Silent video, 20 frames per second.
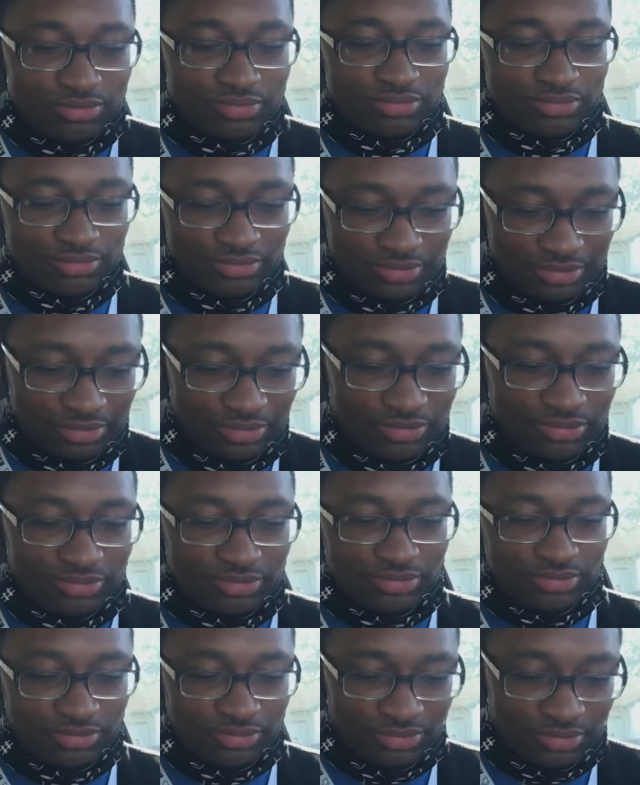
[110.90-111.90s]
thing.
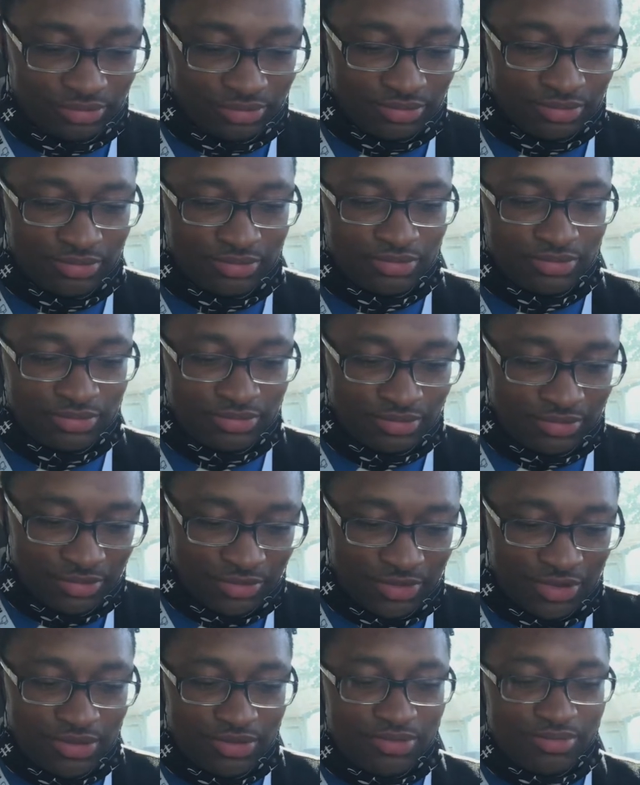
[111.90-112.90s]

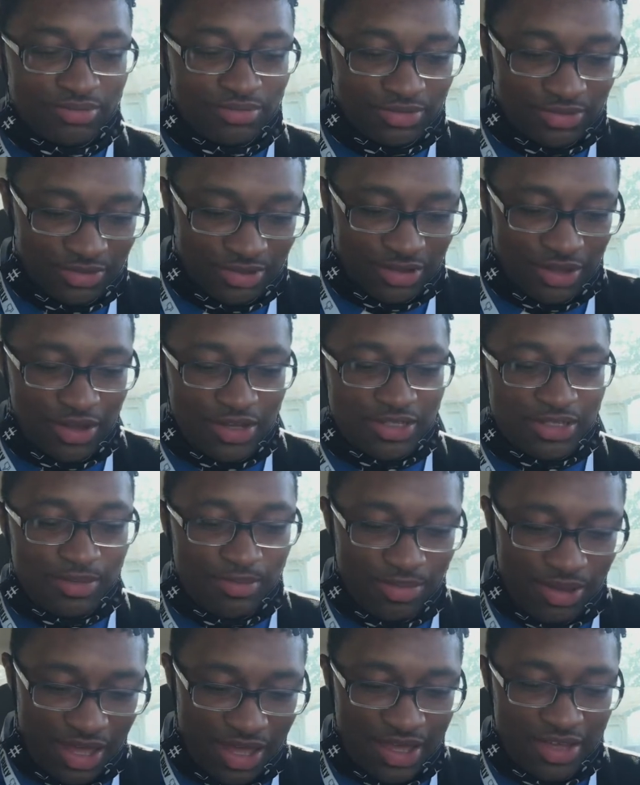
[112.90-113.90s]
Hmm. Thought
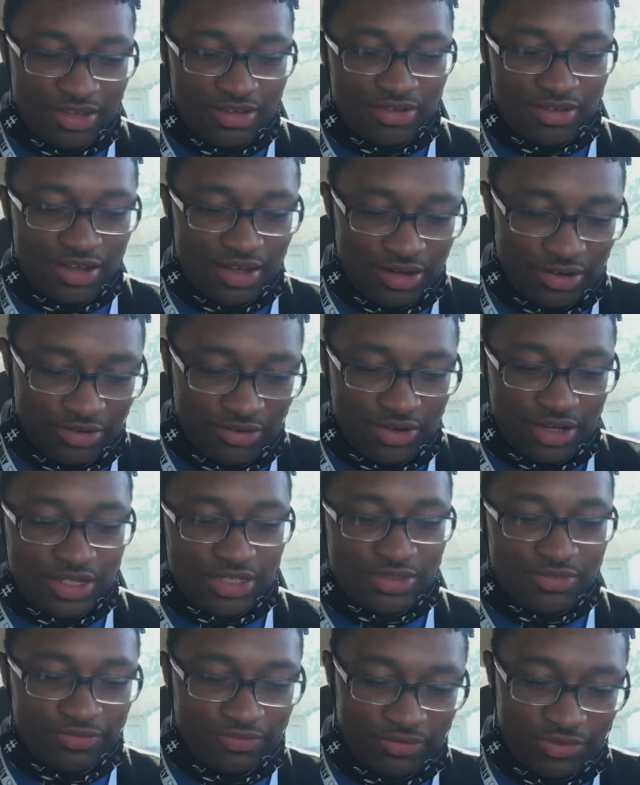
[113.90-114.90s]
Senpai, Connor
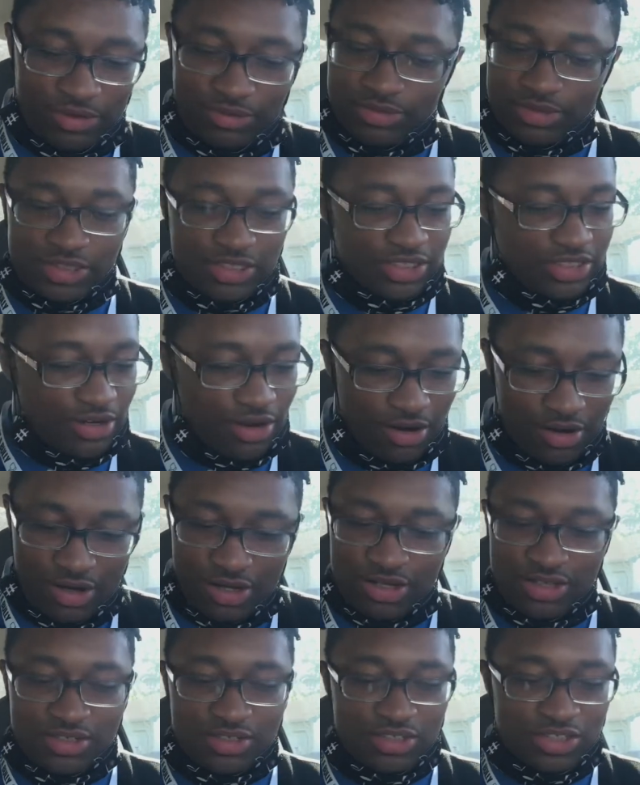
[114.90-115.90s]
Quest, Fritless Shara,
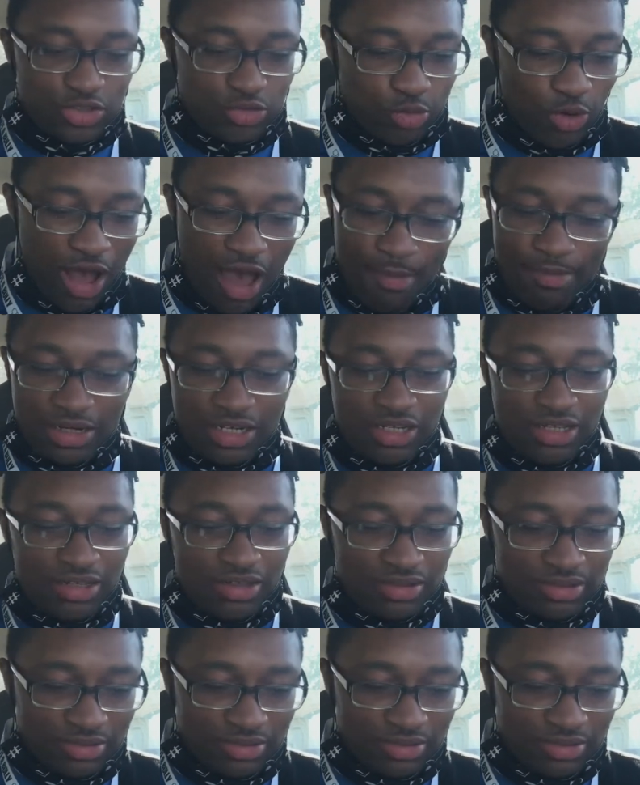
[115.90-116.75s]
Shwabadi,